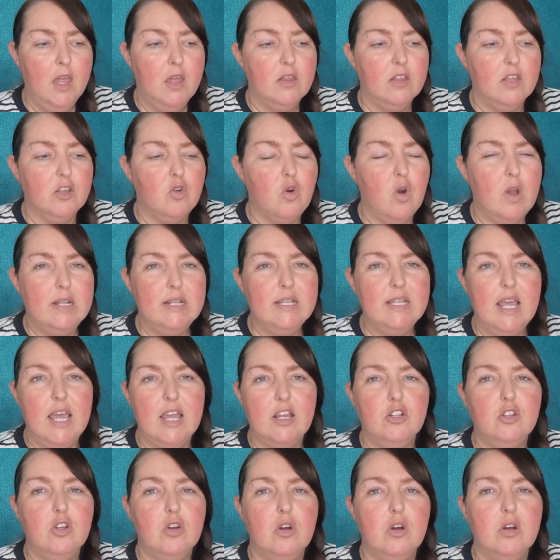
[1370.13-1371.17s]
Like, on
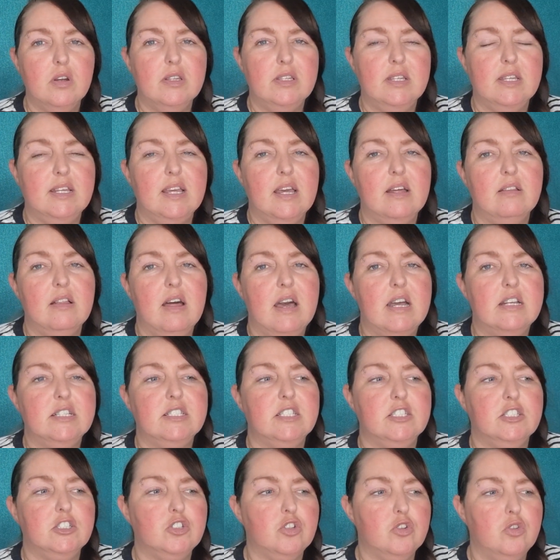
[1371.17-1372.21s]
TikTok, you get
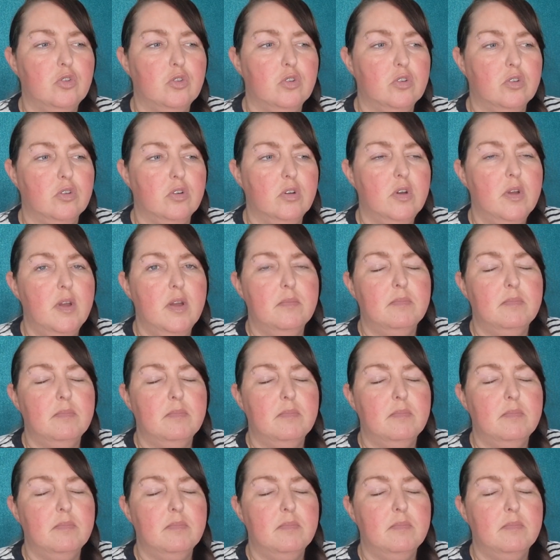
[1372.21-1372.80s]
lassies who